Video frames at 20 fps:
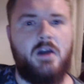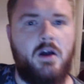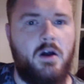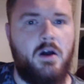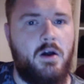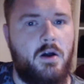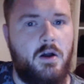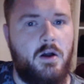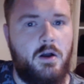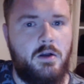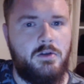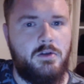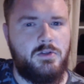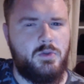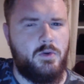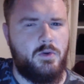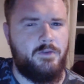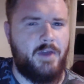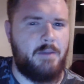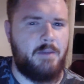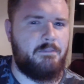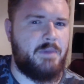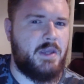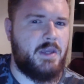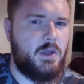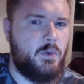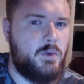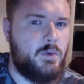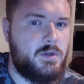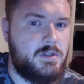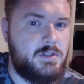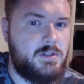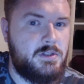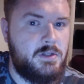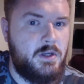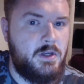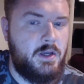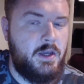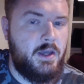are sort of ambiguous